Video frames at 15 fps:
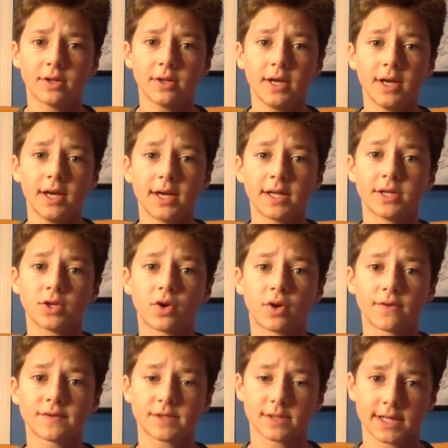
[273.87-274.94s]
and they could
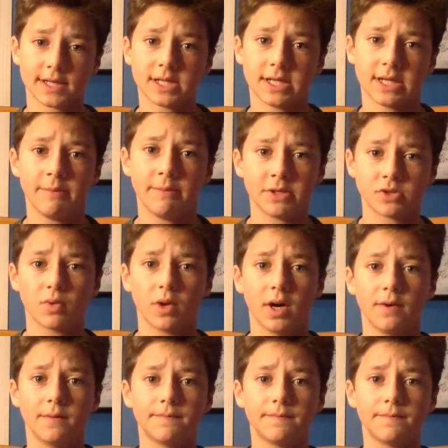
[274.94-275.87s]
have selected him as well.